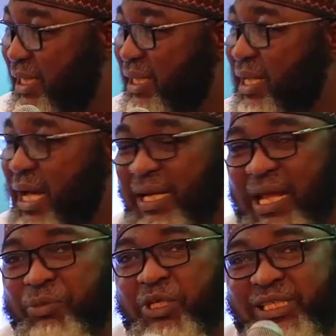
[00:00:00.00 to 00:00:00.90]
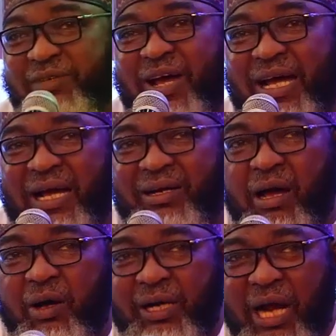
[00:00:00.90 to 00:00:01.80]
And let me see if I can
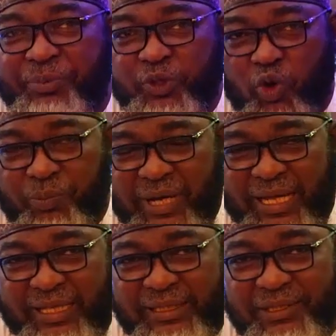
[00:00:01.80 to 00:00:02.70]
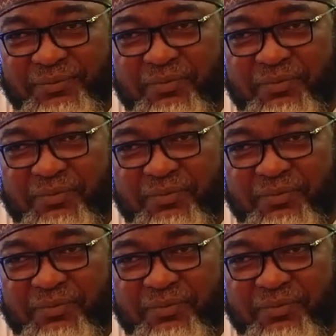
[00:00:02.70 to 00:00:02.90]
wrap it up like this.